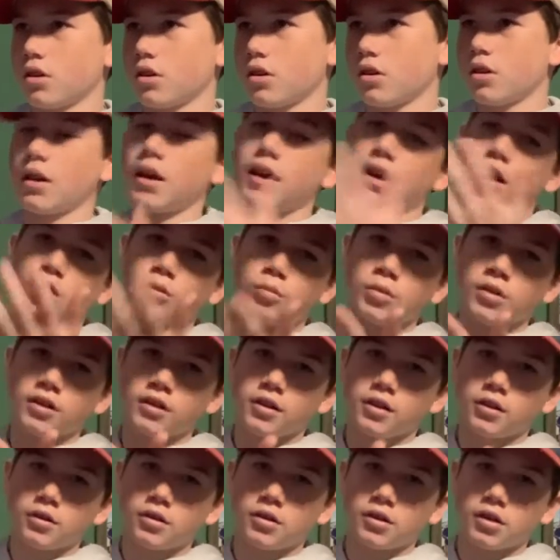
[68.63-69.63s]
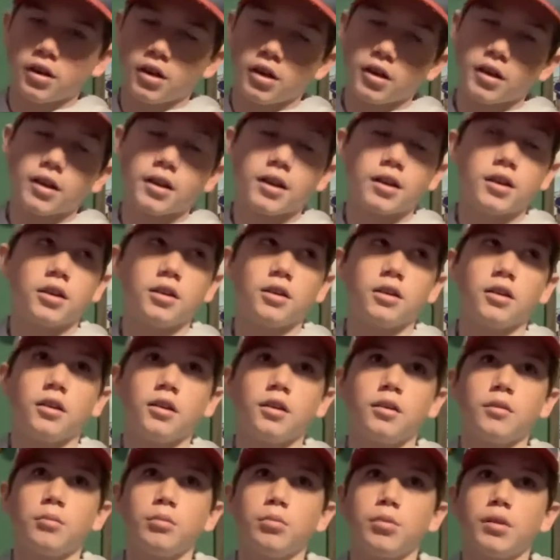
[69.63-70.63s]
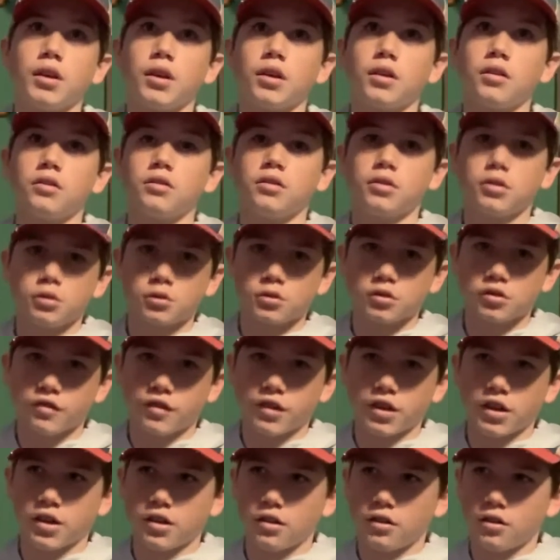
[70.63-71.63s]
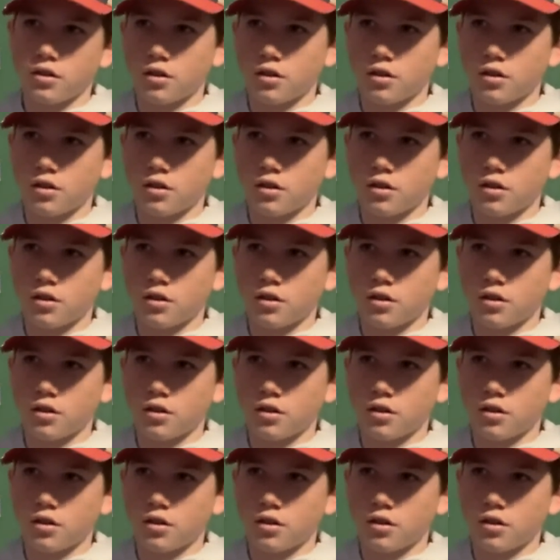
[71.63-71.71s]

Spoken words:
I ain't a big Lewis fan.